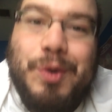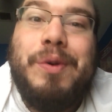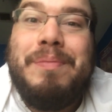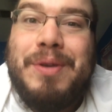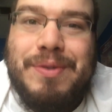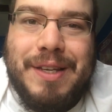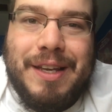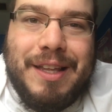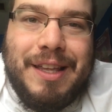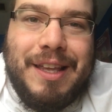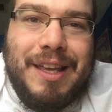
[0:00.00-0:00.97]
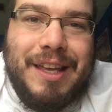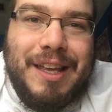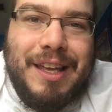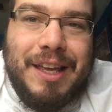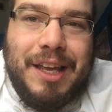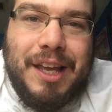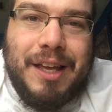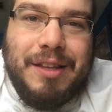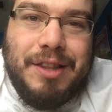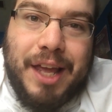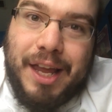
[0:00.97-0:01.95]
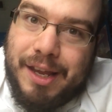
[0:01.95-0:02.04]
doing music
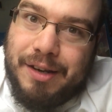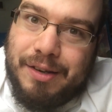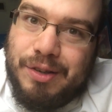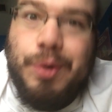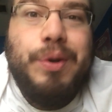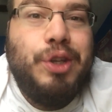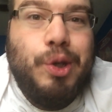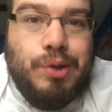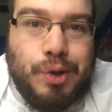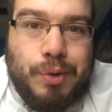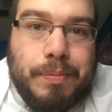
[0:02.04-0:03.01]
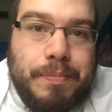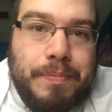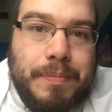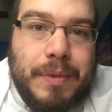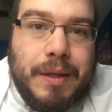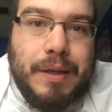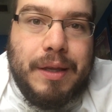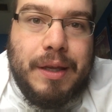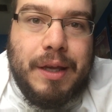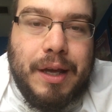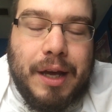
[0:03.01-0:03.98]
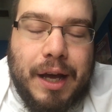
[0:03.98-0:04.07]
than doing YouTube.
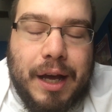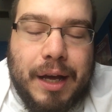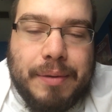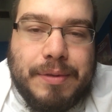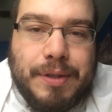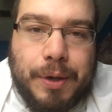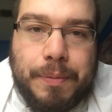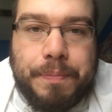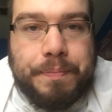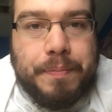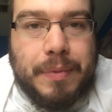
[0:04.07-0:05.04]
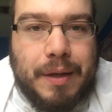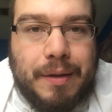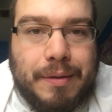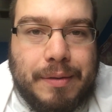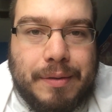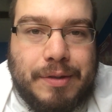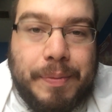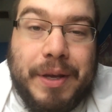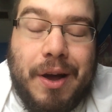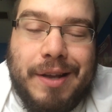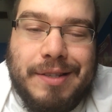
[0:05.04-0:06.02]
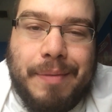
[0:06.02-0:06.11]
Uh, so to be
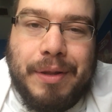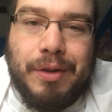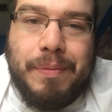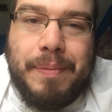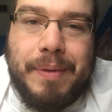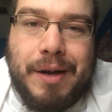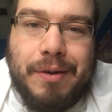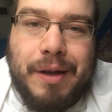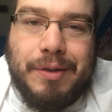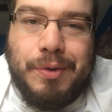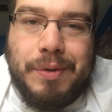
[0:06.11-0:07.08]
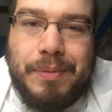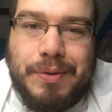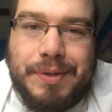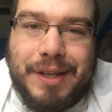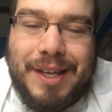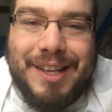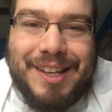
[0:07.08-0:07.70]
honest, I'm a little bit better at doing music,